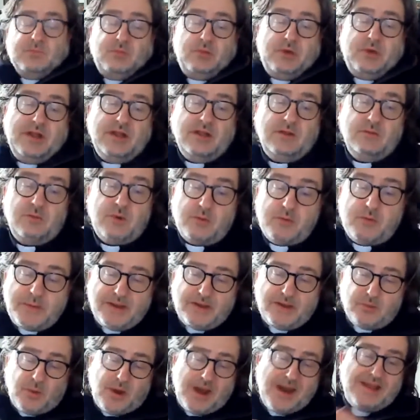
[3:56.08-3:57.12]
Brilliant. Well, we
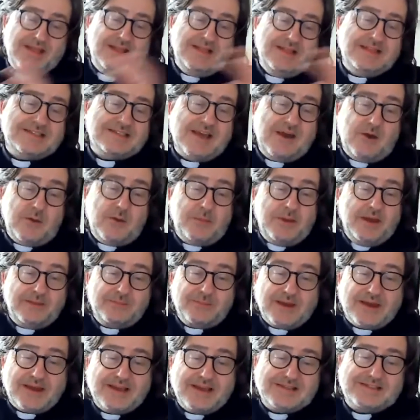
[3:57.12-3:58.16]
better widen this out a bit
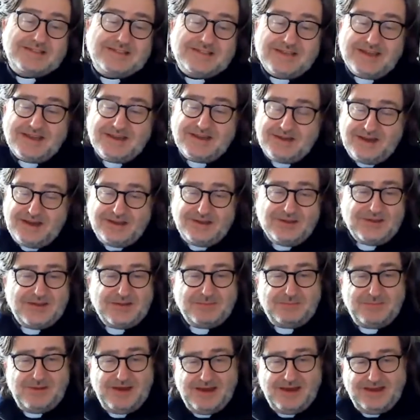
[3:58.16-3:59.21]
because I don't
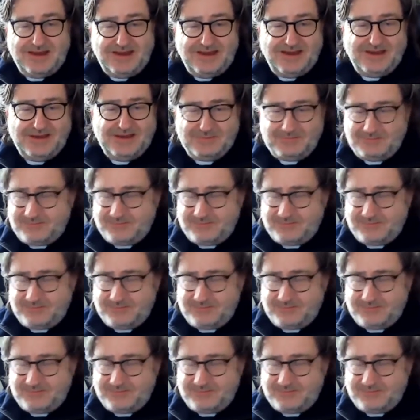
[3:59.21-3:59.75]
think my